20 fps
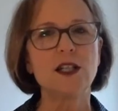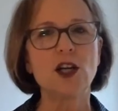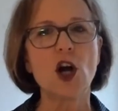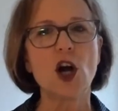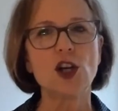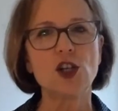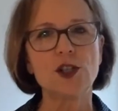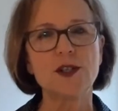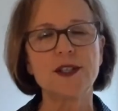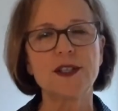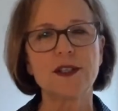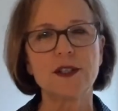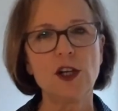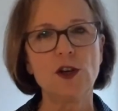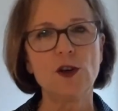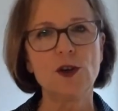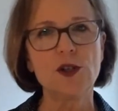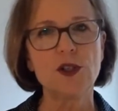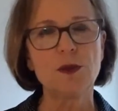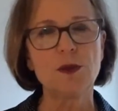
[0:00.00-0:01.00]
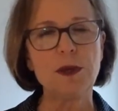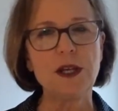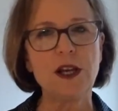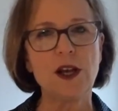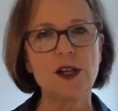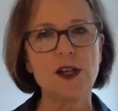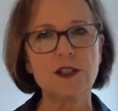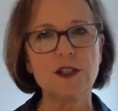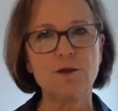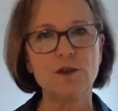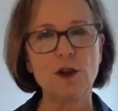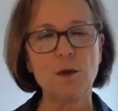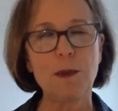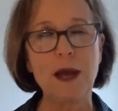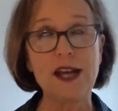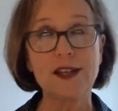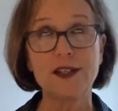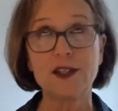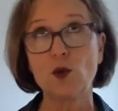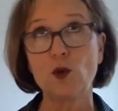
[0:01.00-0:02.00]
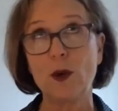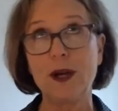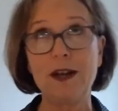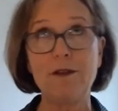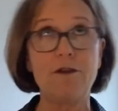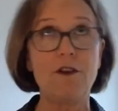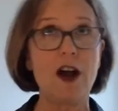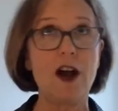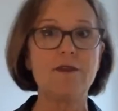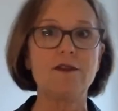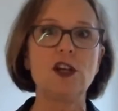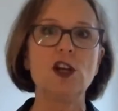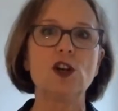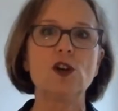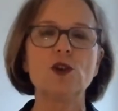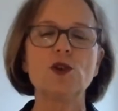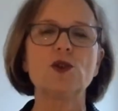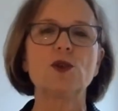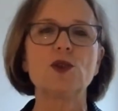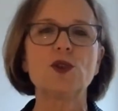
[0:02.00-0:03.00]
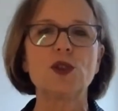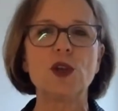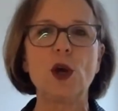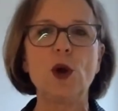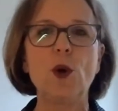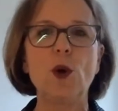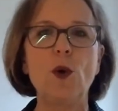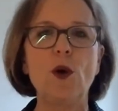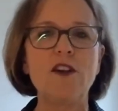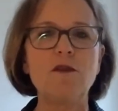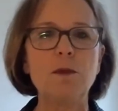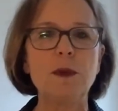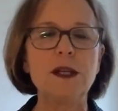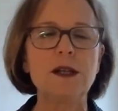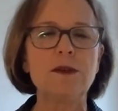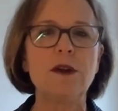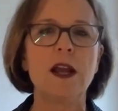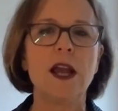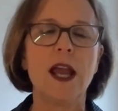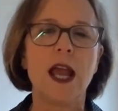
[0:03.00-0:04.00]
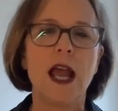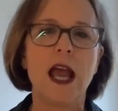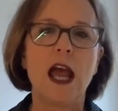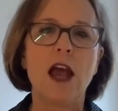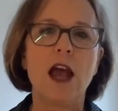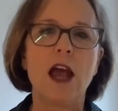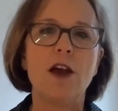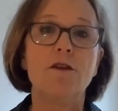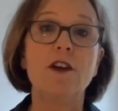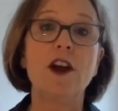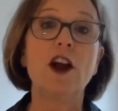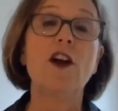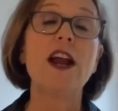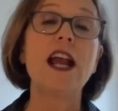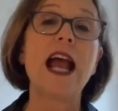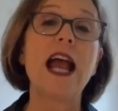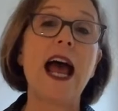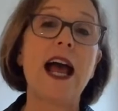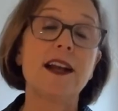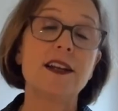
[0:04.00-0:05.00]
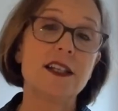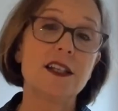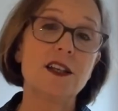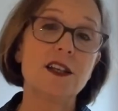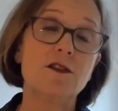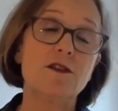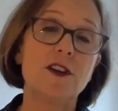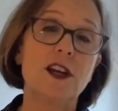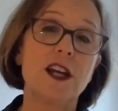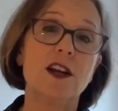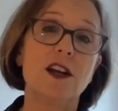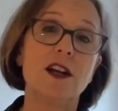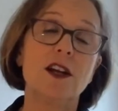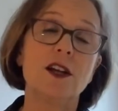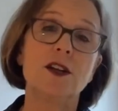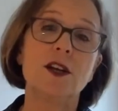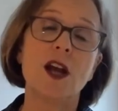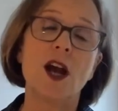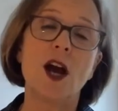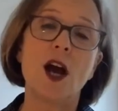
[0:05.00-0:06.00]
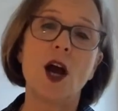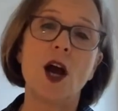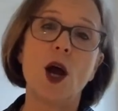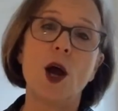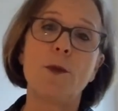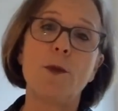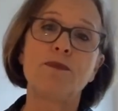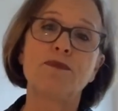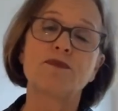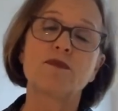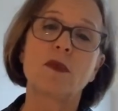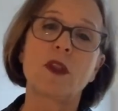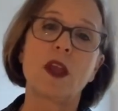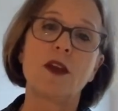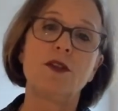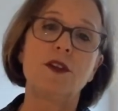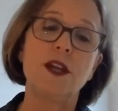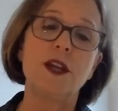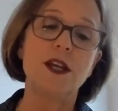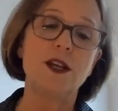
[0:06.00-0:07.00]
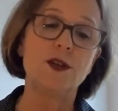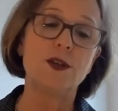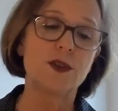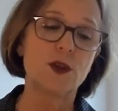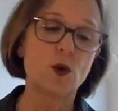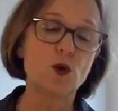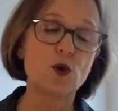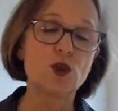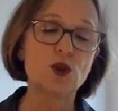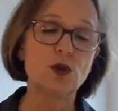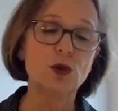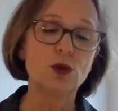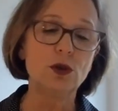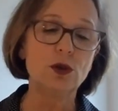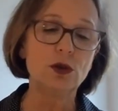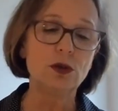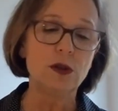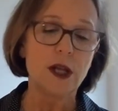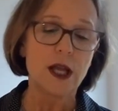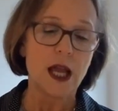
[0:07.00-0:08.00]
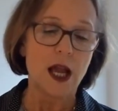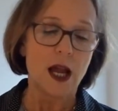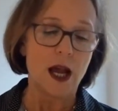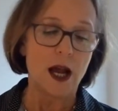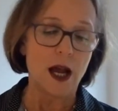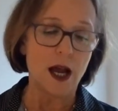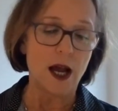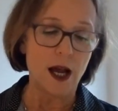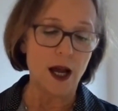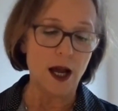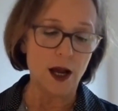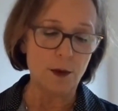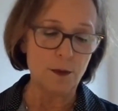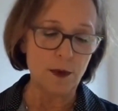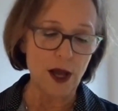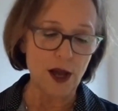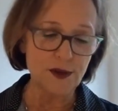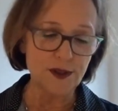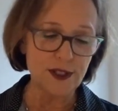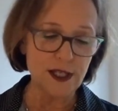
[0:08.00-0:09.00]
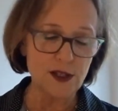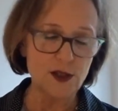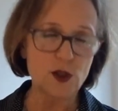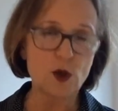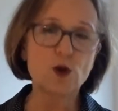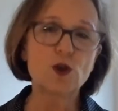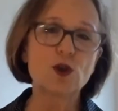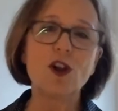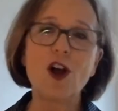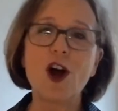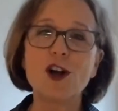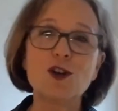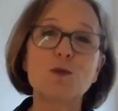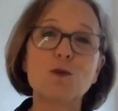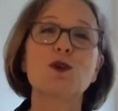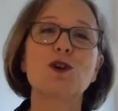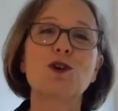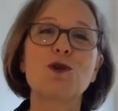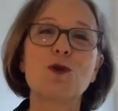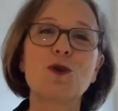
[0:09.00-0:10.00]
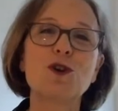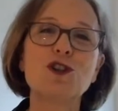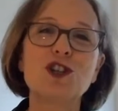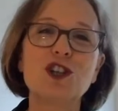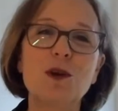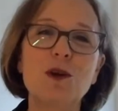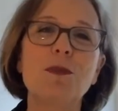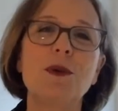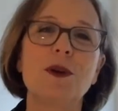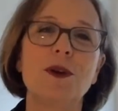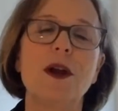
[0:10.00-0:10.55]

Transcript: to Conscious Leaders, because for the past 25 years or so, I've been very active in the social, I'll say social entrepreneurship